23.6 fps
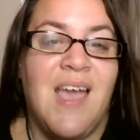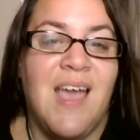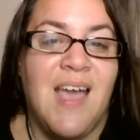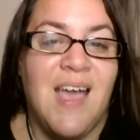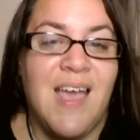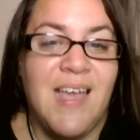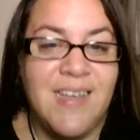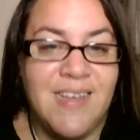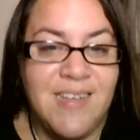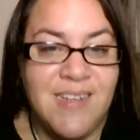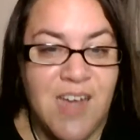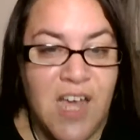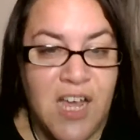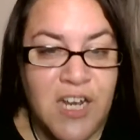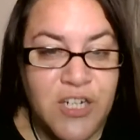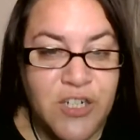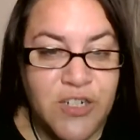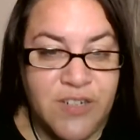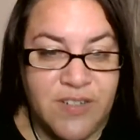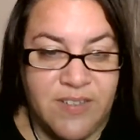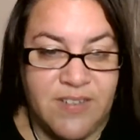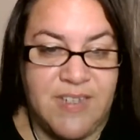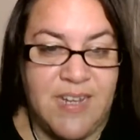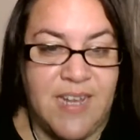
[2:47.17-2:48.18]
I can
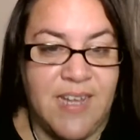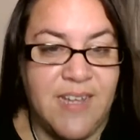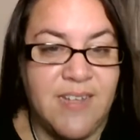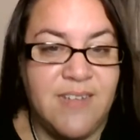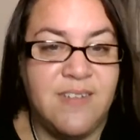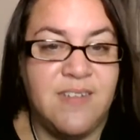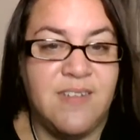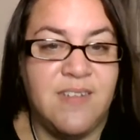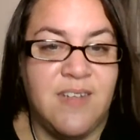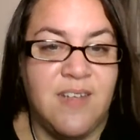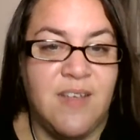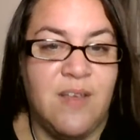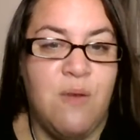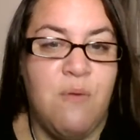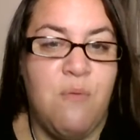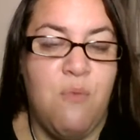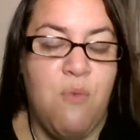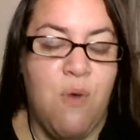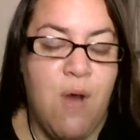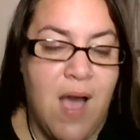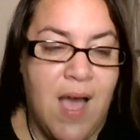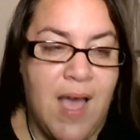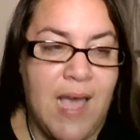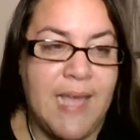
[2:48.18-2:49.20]
understand
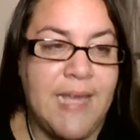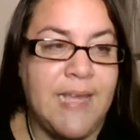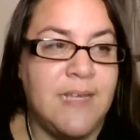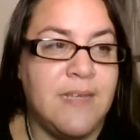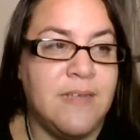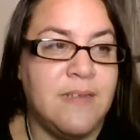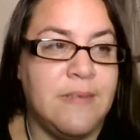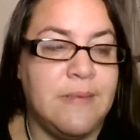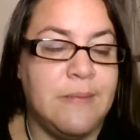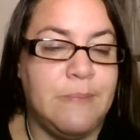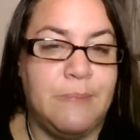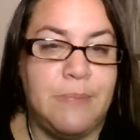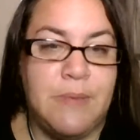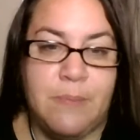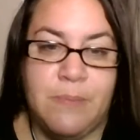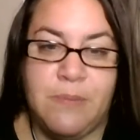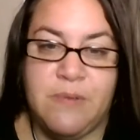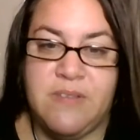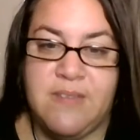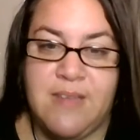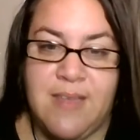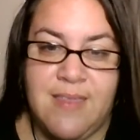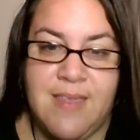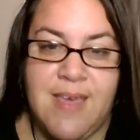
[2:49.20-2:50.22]
why people
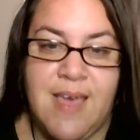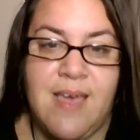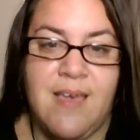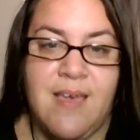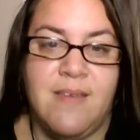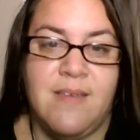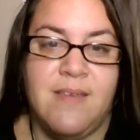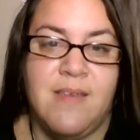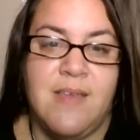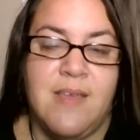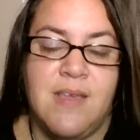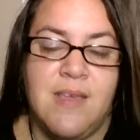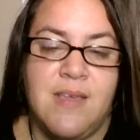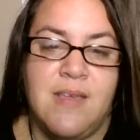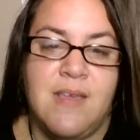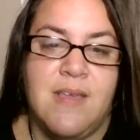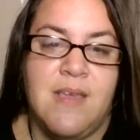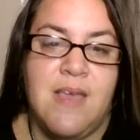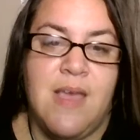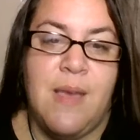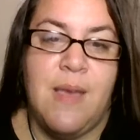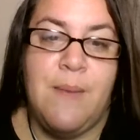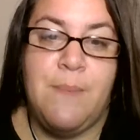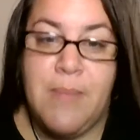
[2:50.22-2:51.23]
say that.
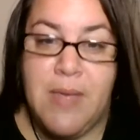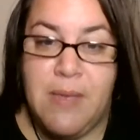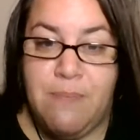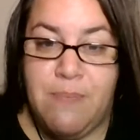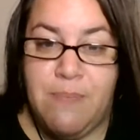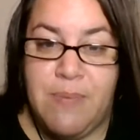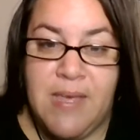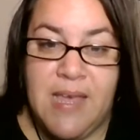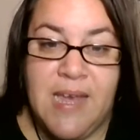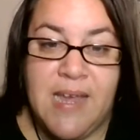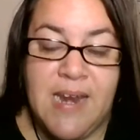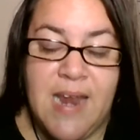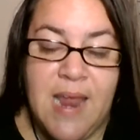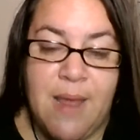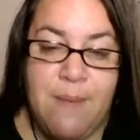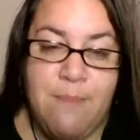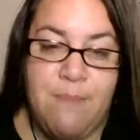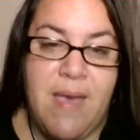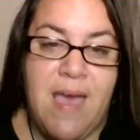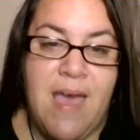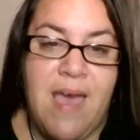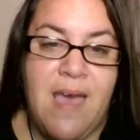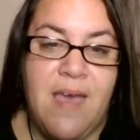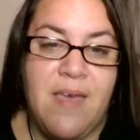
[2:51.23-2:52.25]
Me being an
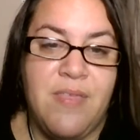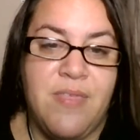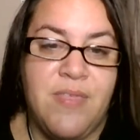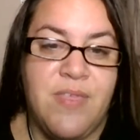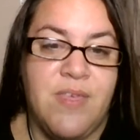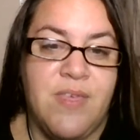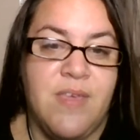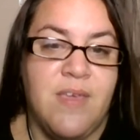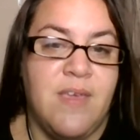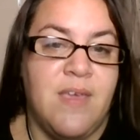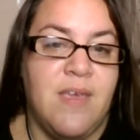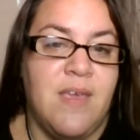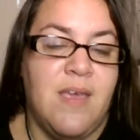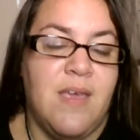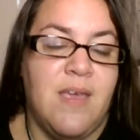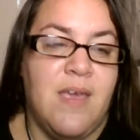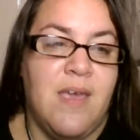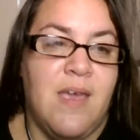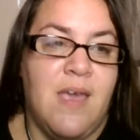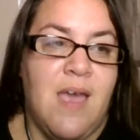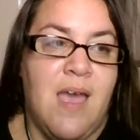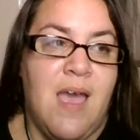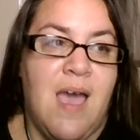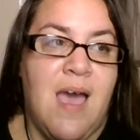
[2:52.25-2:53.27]
empath,
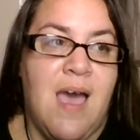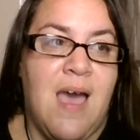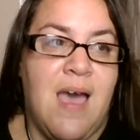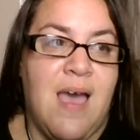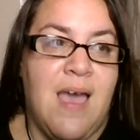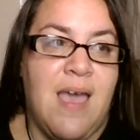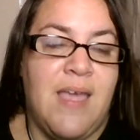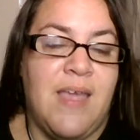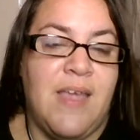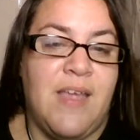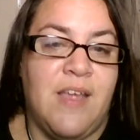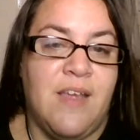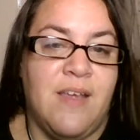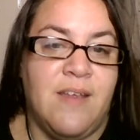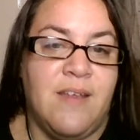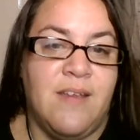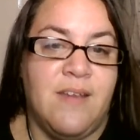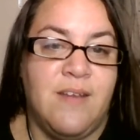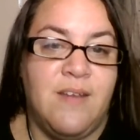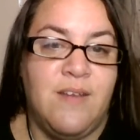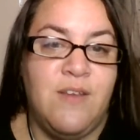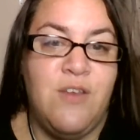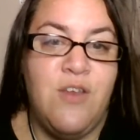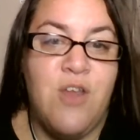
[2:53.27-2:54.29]
I
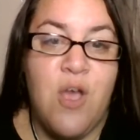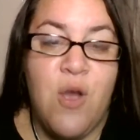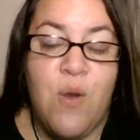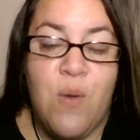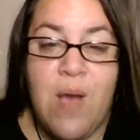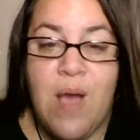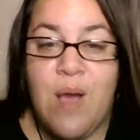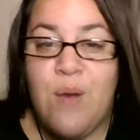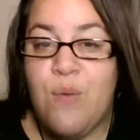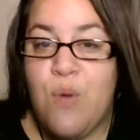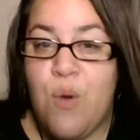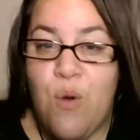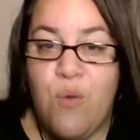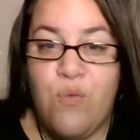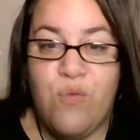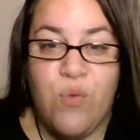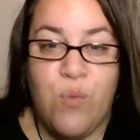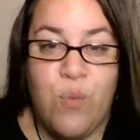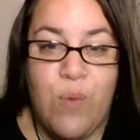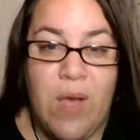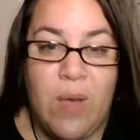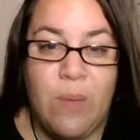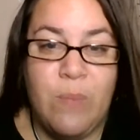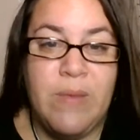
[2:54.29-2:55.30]
know how
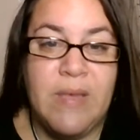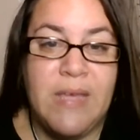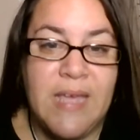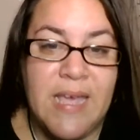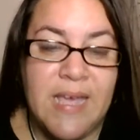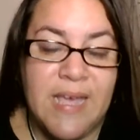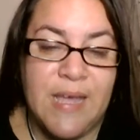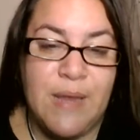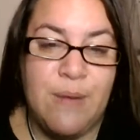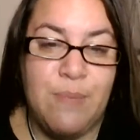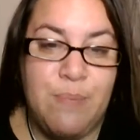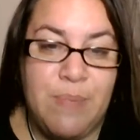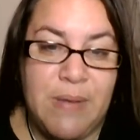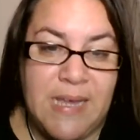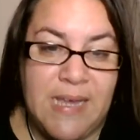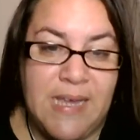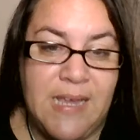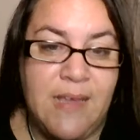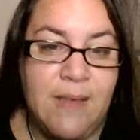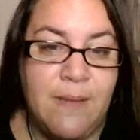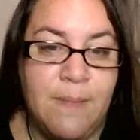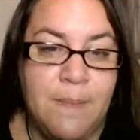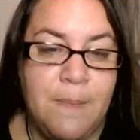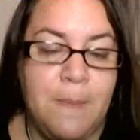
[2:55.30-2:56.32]
overwhelming it can
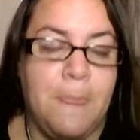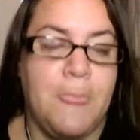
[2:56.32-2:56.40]
be.